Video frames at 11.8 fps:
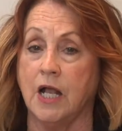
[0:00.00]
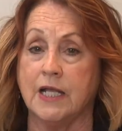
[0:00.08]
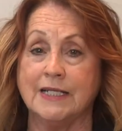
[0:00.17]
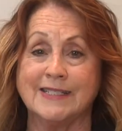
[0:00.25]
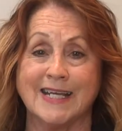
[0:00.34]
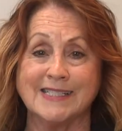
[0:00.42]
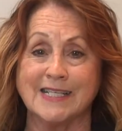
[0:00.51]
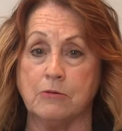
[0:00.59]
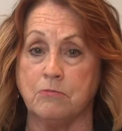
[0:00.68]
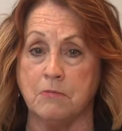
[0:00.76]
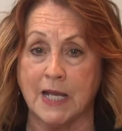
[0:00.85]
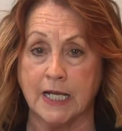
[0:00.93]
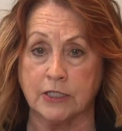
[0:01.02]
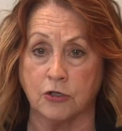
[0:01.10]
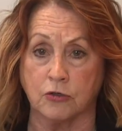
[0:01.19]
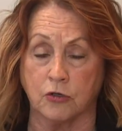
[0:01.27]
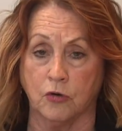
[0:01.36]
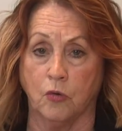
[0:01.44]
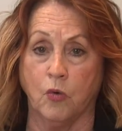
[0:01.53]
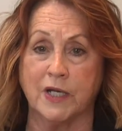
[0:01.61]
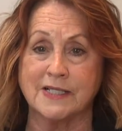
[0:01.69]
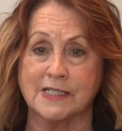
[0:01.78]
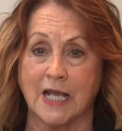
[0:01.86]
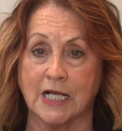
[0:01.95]
It doesn't matter what
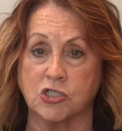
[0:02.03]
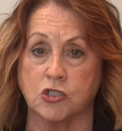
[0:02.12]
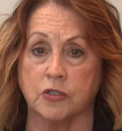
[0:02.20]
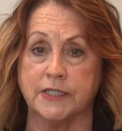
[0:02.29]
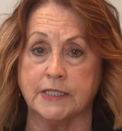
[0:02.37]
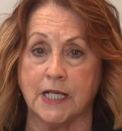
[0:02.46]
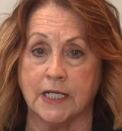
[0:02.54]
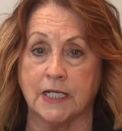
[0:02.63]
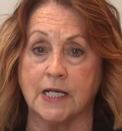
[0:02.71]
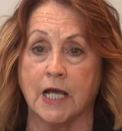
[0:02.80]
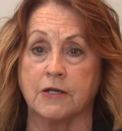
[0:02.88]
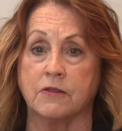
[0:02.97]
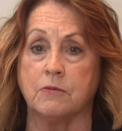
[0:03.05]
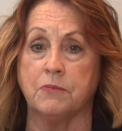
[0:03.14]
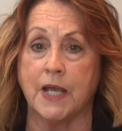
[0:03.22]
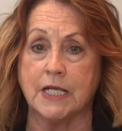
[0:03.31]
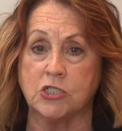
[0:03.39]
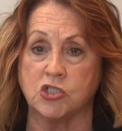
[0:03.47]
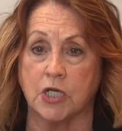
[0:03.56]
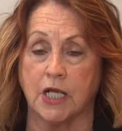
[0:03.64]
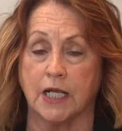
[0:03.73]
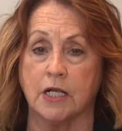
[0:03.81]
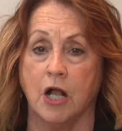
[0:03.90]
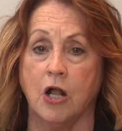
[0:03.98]
is actually taken out of the
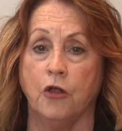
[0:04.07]
paycheck.